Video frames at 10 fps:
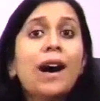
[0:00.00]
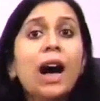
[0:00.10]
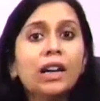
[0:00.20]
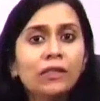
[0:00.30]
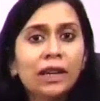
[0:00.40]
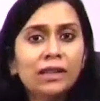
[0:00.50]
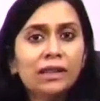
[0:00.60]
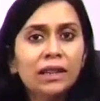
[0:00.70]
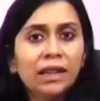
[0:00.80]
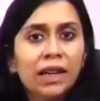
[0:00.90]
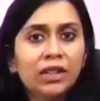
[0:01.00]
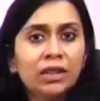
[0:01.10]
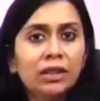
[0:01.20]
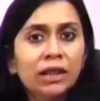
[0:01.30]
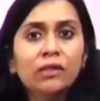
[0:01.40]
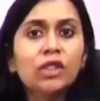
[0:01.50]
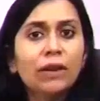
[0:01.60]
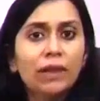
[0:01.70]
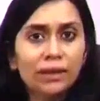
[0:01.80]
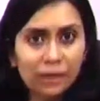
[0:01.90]
IV anesthetic agent, in which I
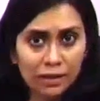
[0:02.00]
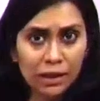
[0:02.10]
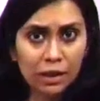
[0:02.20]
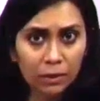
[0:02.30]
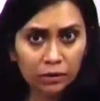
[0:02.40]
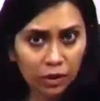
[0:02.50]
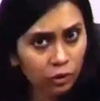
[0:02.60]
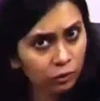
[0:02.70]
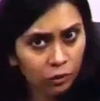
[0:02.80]
will discuss ketamine with you.